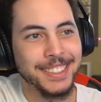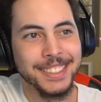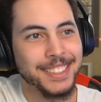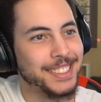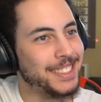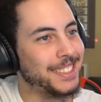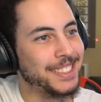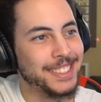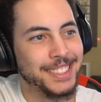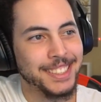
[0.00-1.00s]

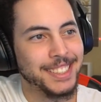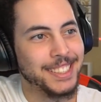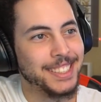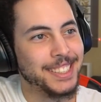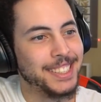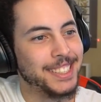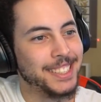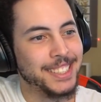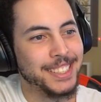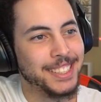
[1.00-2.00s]

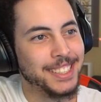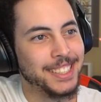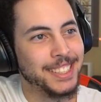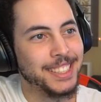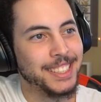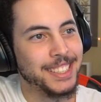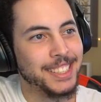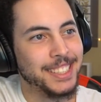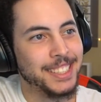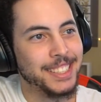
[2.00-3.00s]

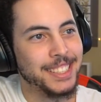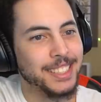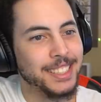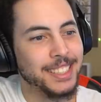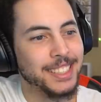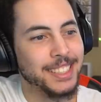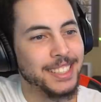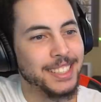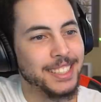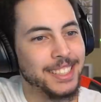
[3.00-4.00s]

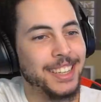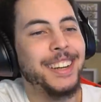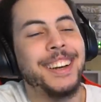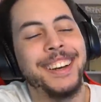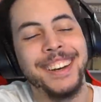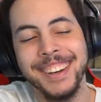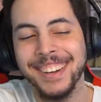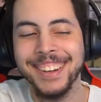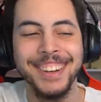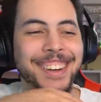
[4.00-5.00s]
[no speech]